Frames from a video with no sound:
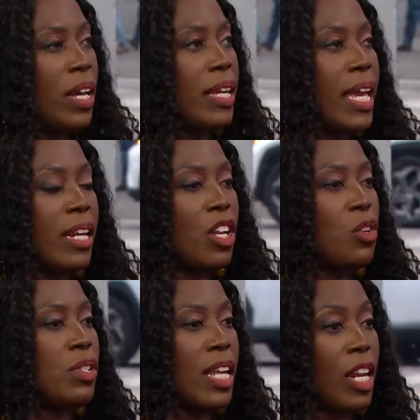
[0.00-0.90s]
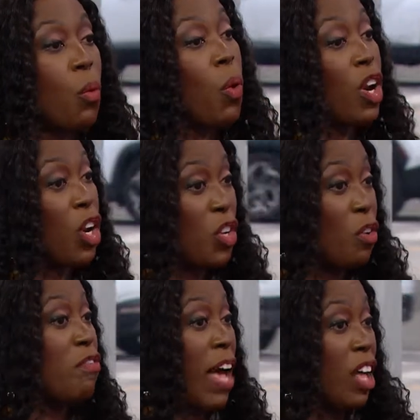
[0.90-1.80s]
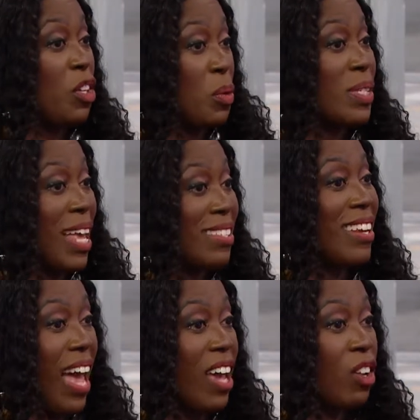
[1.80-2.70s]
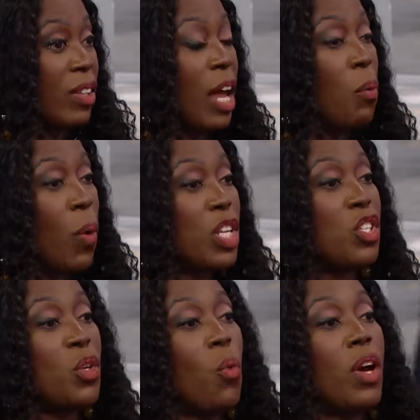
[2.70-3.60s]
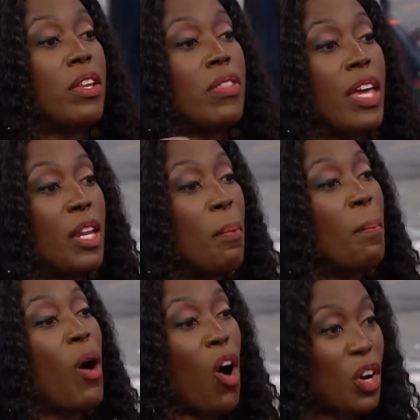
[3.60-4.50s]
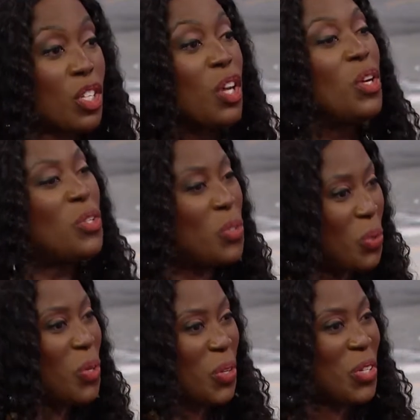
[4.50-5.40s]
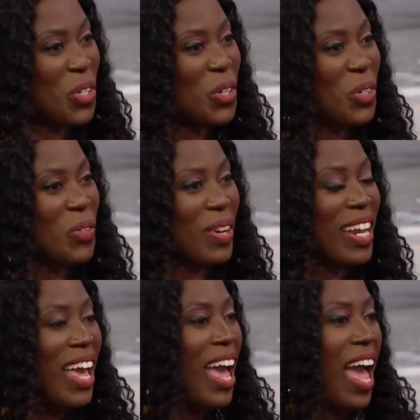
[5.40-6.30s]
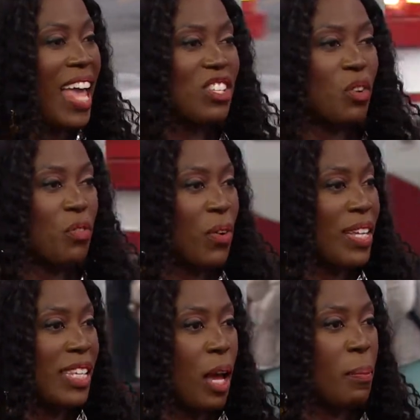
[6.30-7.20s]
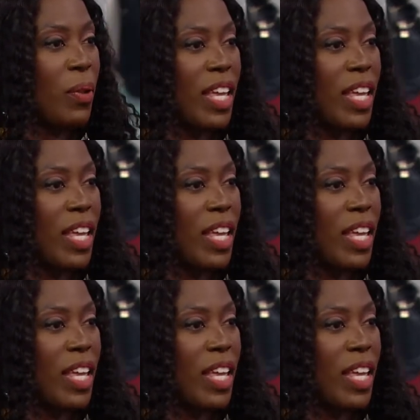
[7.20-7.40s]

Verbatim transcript: to get an understanding. What are your values as an adult and what do you want to then impart to your children. And so, for example,